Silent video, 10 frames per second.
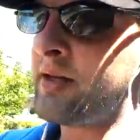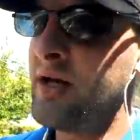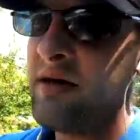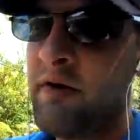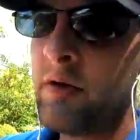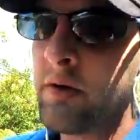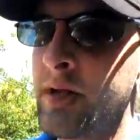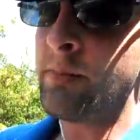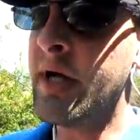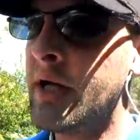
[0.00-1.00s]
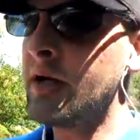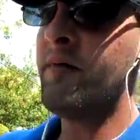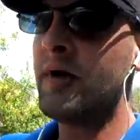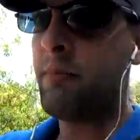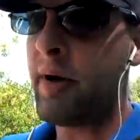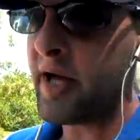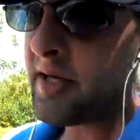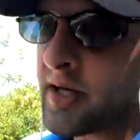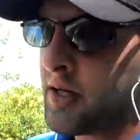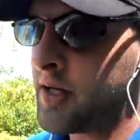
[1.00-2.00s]
the end of it or at the beginning of it,
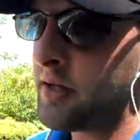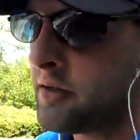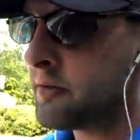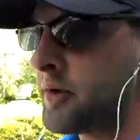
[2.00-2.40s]
depending on how you're